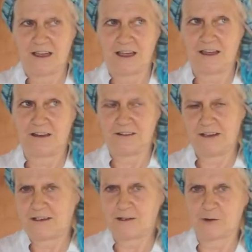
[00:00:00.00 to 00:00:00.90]
And
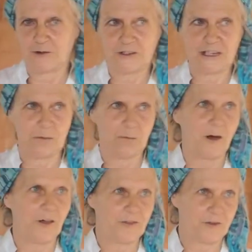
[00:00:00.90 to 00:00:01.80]
it can also keep
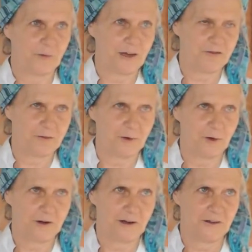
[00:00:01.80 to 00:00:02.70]
moths away from
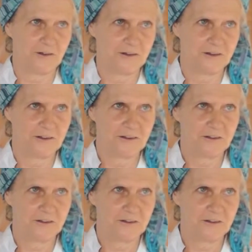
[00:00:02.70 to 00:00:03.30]
your clothes.